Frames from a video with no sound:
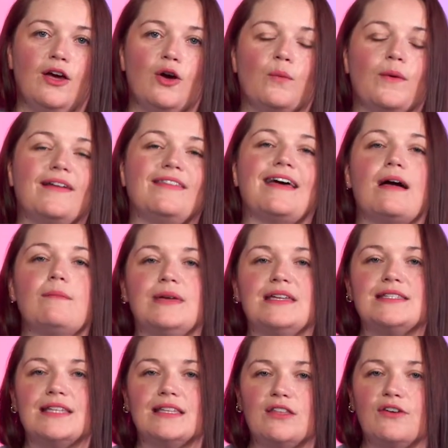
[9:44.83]
Well, that
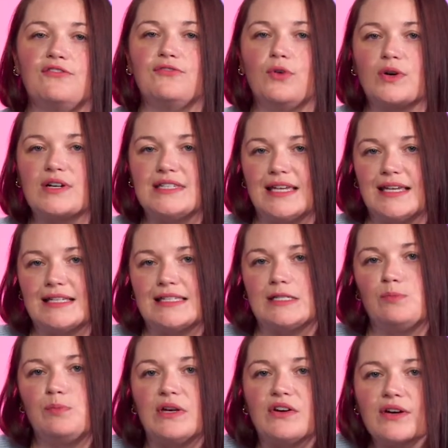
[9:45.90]
means that the force
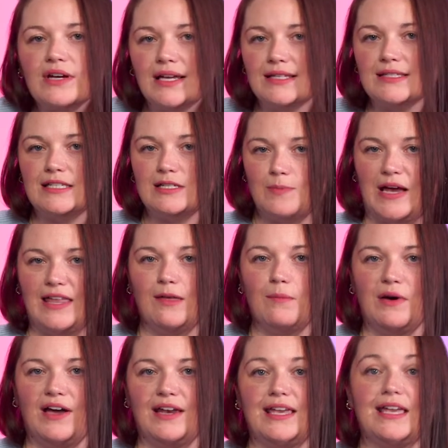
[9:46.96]
experienced by the
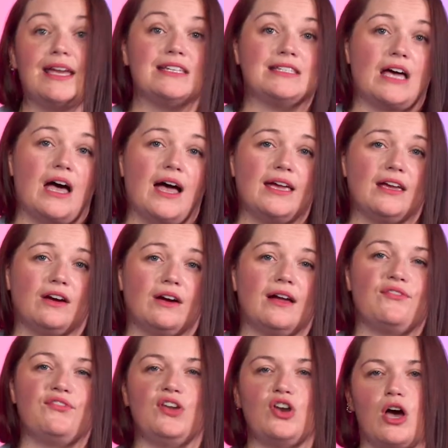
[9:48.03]
body is higher
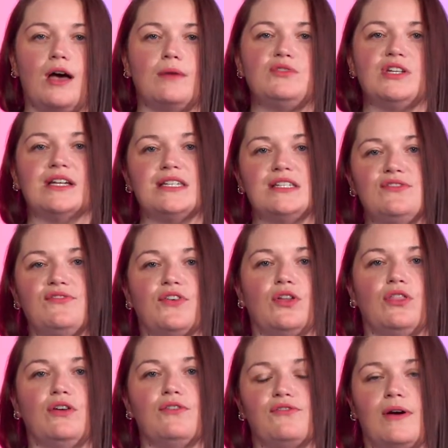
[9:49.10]
if an object is
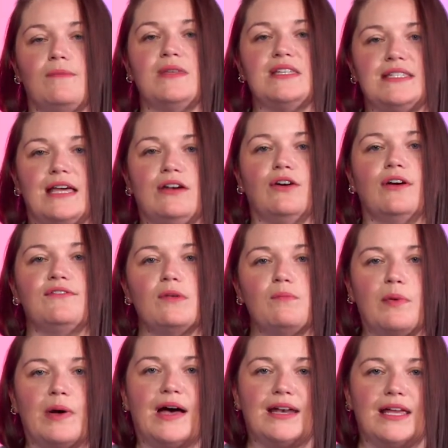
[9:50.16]
further from the center of the
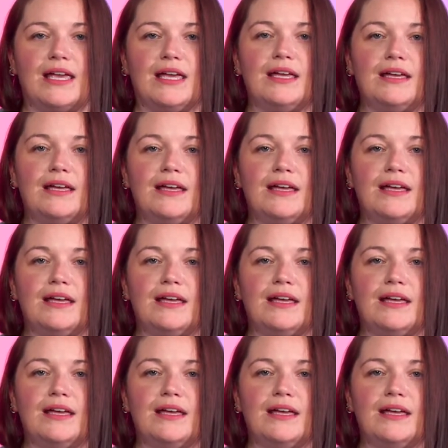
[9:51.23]
body.